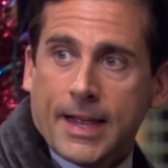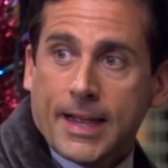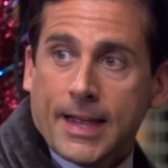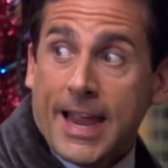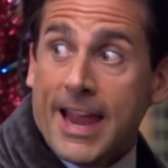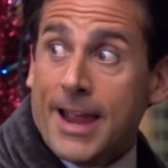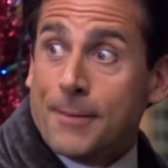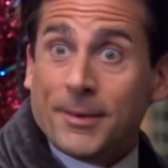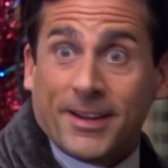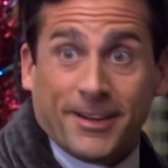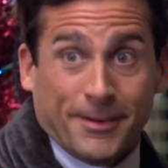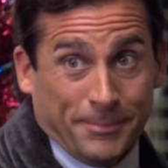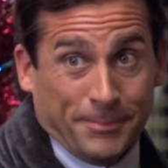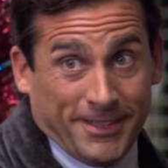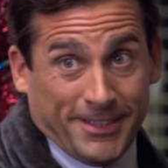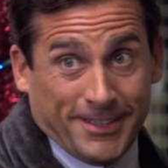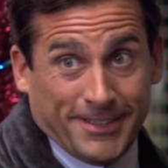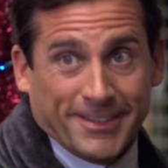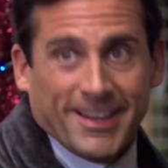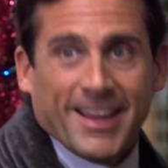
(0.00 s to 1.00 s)

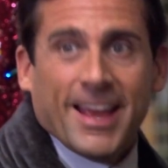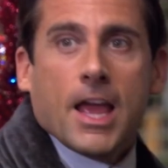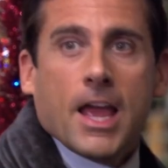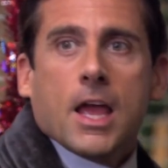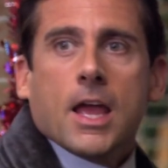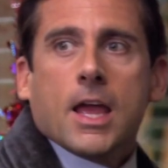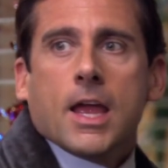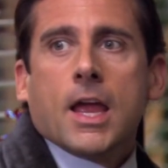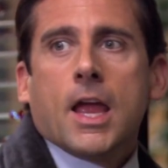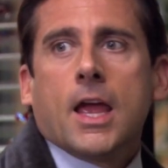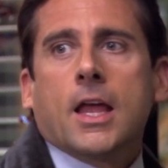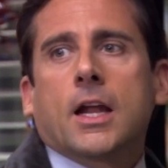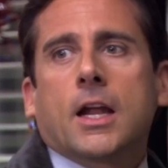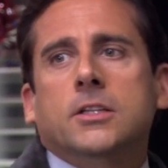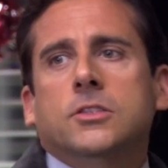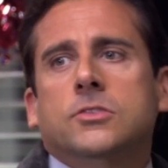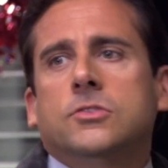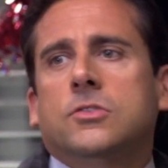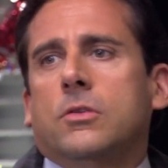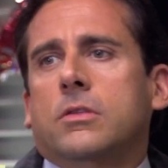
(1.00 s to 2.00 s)
Amicably. And
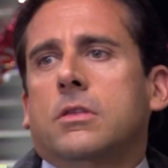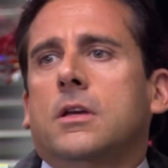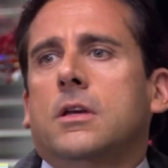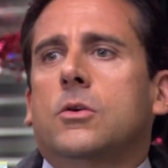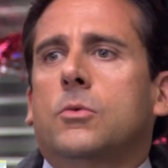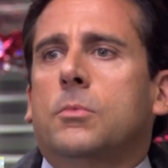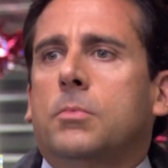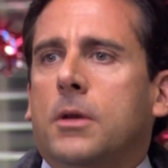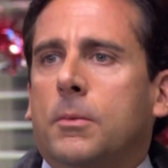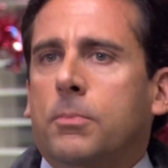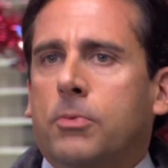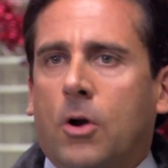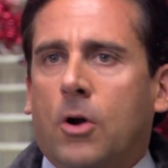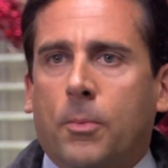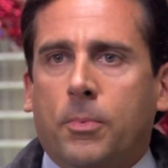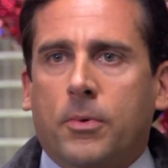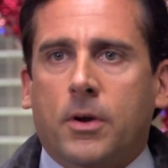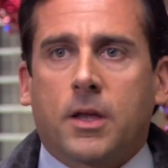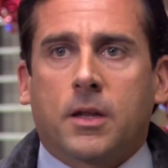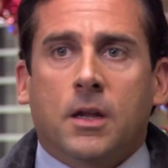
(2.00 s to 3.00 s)
I just don't think it would be
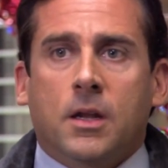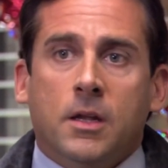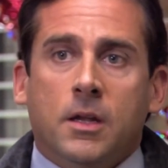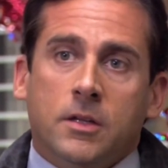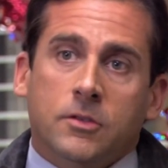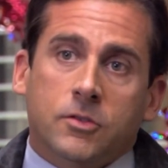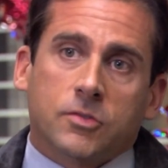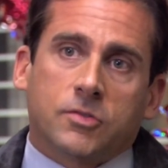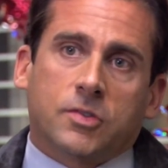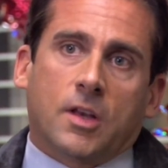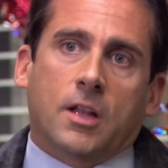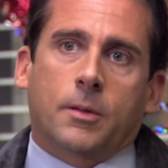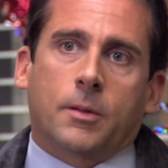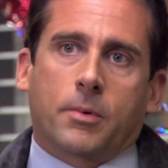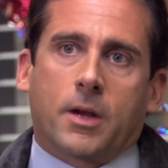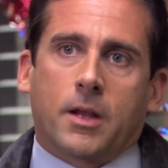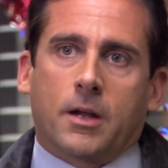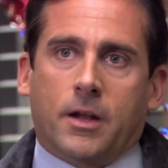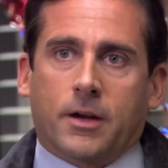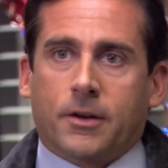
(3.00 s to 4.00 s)
appropriate to
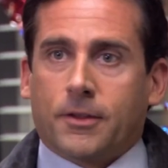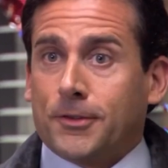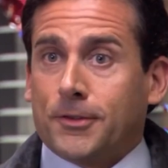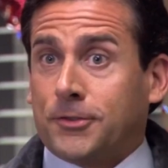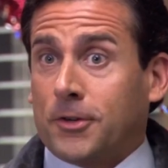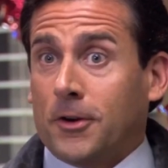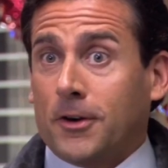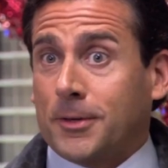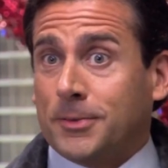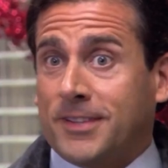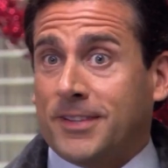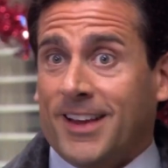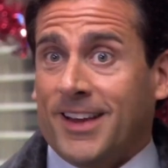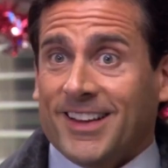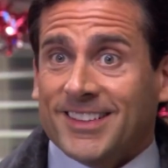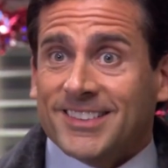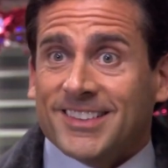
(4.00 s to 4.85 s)
celebrate under the circus.